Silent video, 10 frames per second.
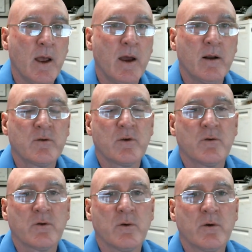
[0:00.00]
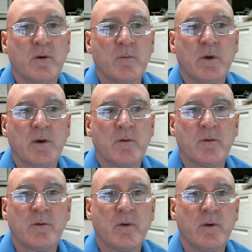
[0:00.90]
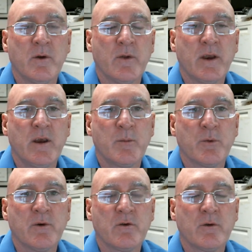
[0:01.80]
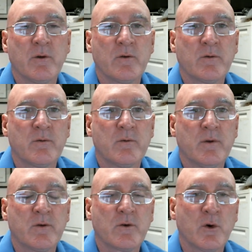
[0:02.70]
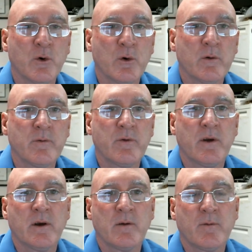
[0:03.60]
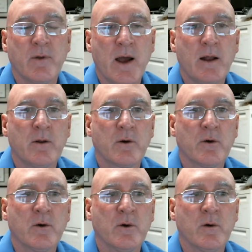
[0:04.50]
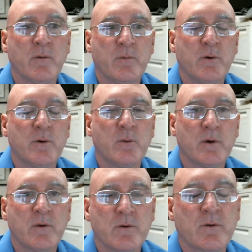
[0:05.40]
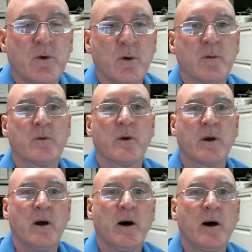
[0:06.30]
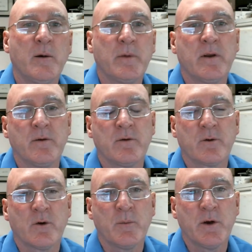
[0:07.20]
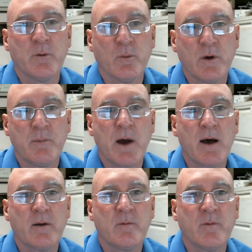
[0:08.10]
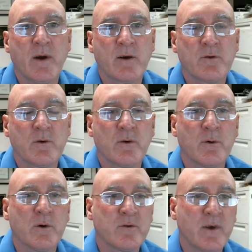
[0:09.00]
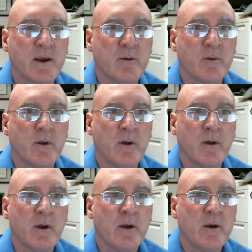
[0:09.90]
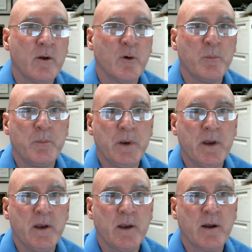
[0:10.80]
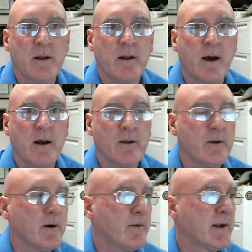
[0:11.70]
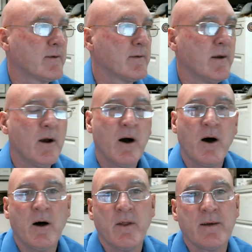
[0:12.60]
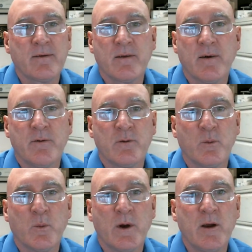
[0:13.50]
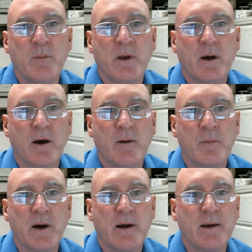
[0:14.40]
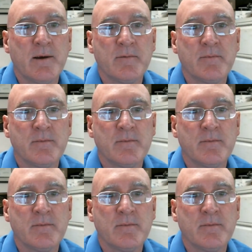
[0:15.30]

and it's concerning because you know they keep preaching this this curve thing and flatten the curve. Well, when is this curve going to come? And is there going to be a rebound infection or a second, you know, peak in it? I don't know. That's all that stuff is way beyond my